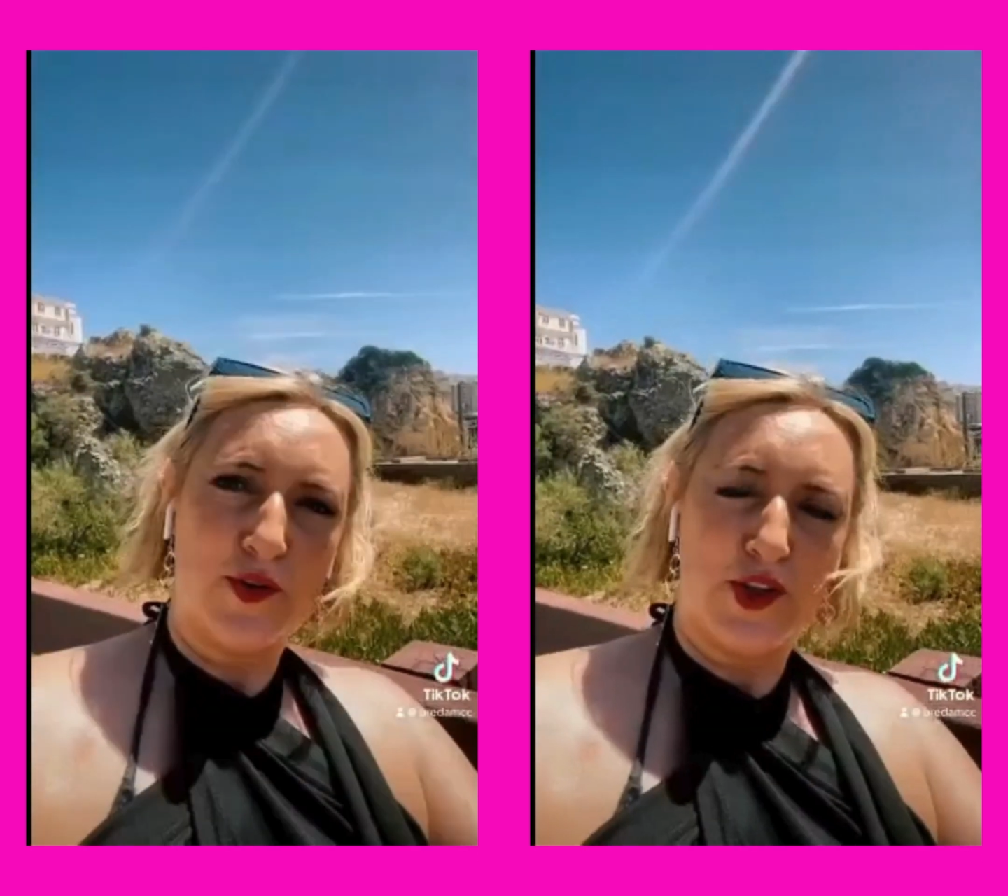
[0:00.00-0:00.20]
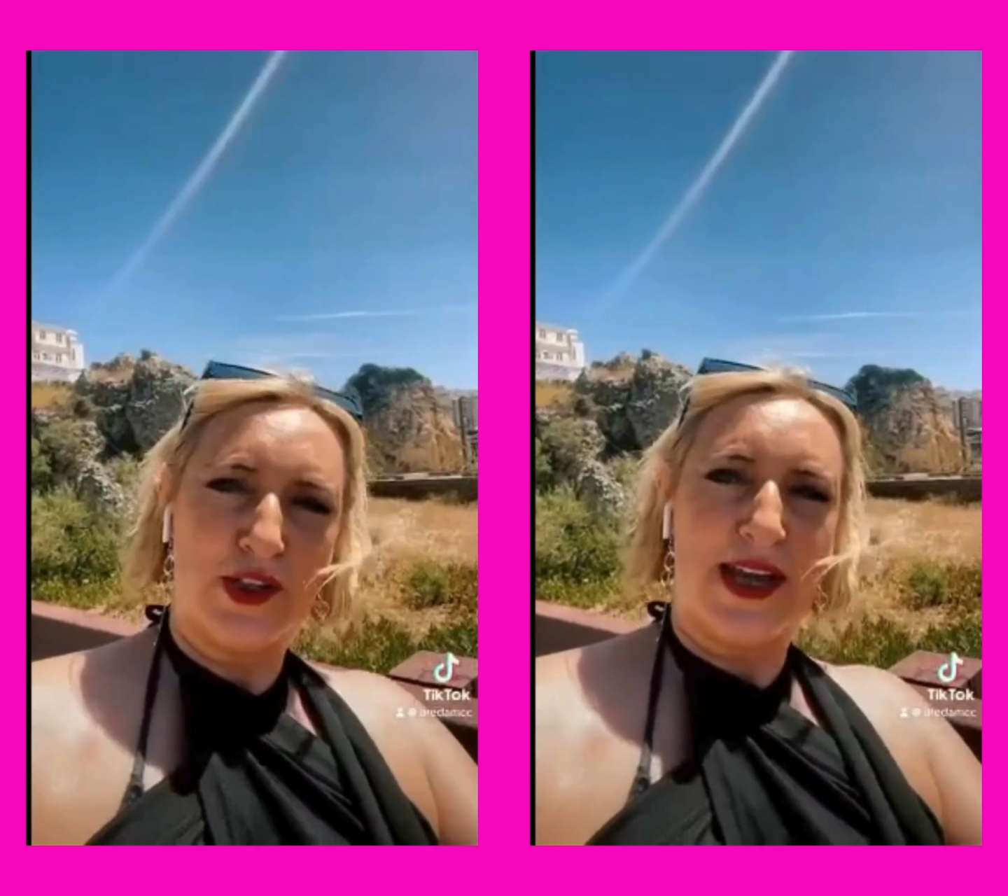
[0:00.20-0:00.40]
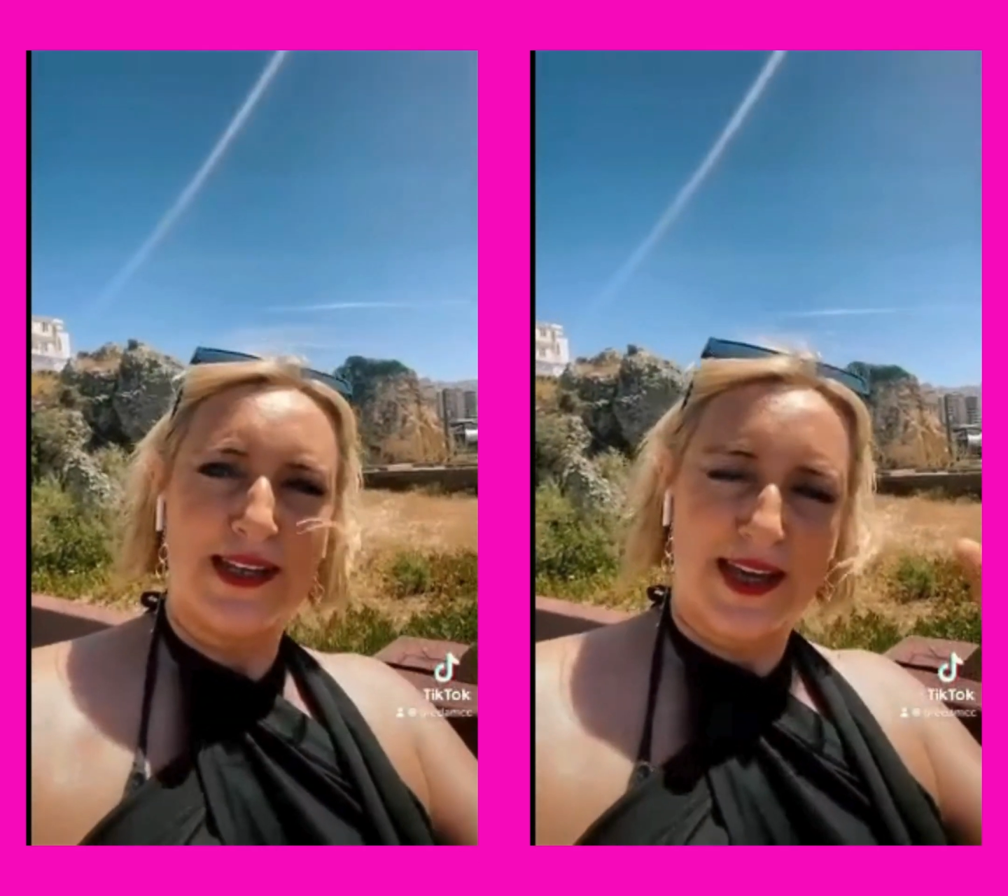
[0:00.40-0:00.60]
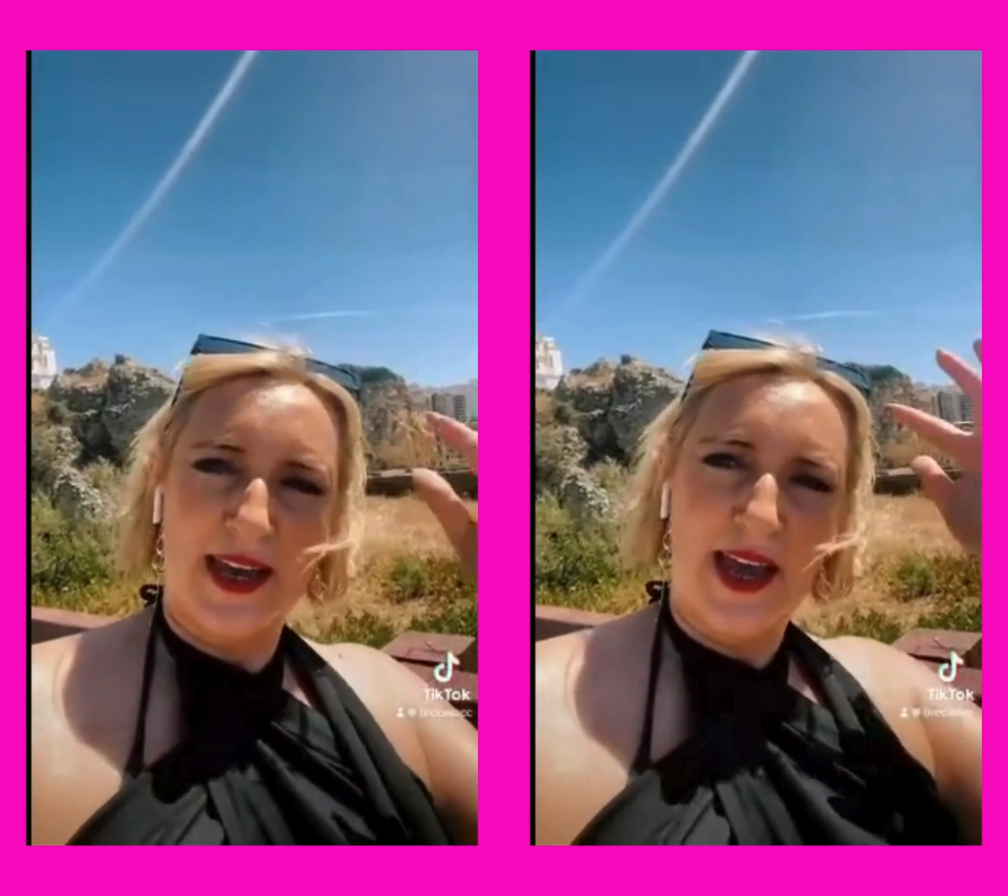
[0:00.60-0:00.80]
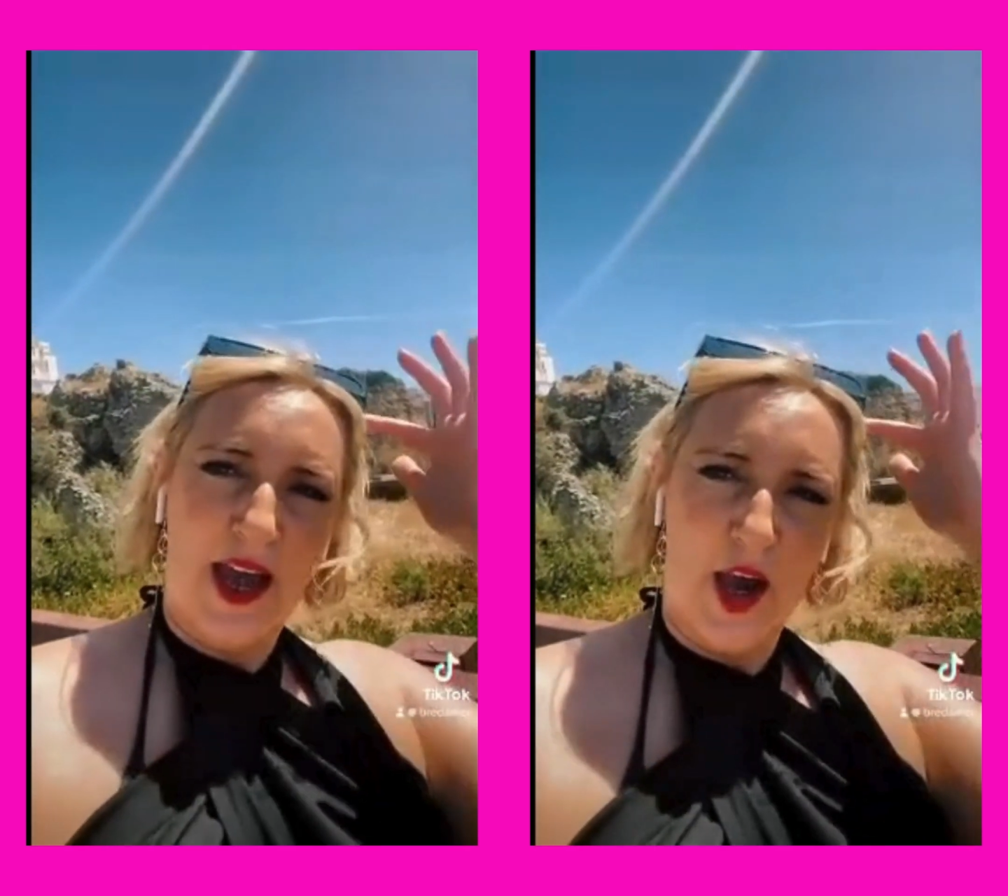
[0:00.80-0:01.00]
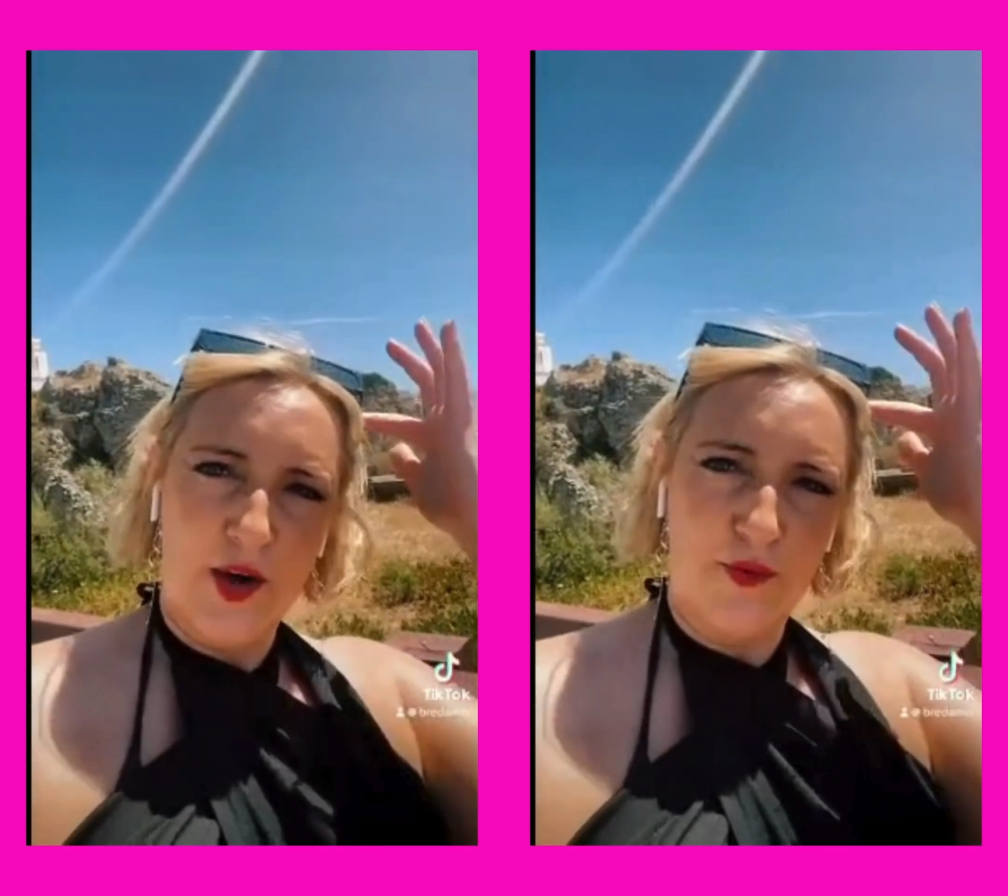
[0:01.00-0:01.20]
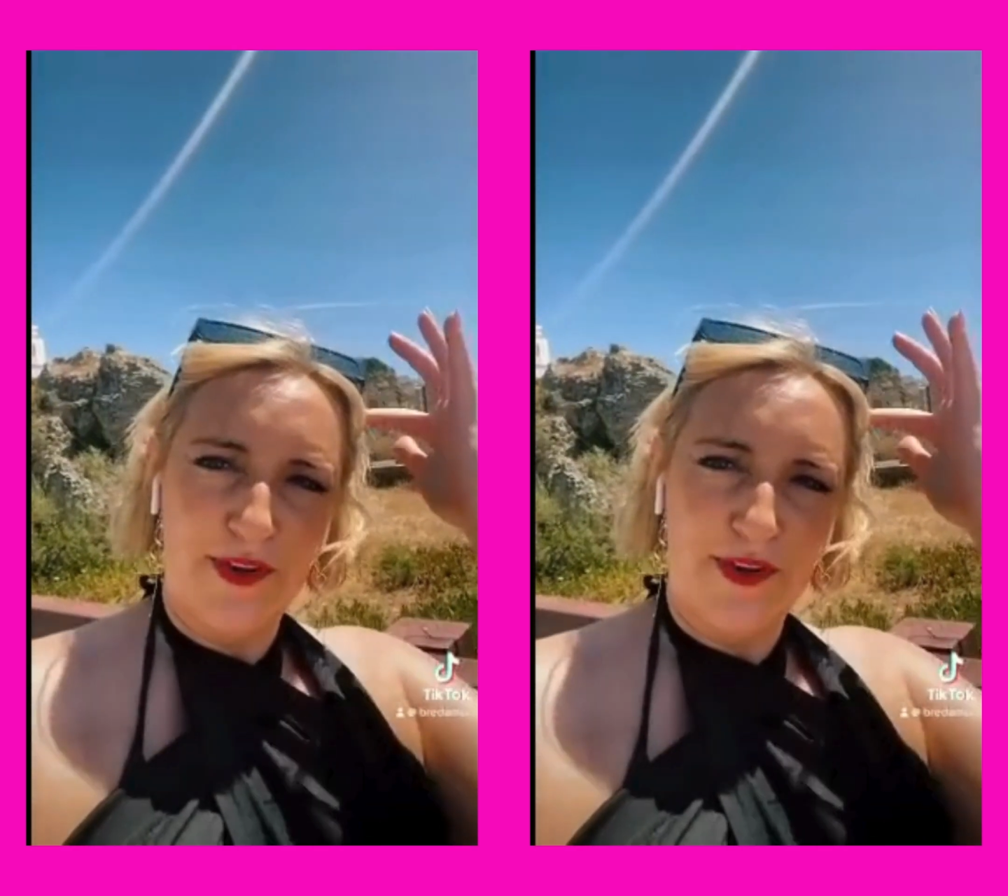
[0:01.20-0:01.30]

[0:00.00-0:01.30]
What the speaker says: understanding how to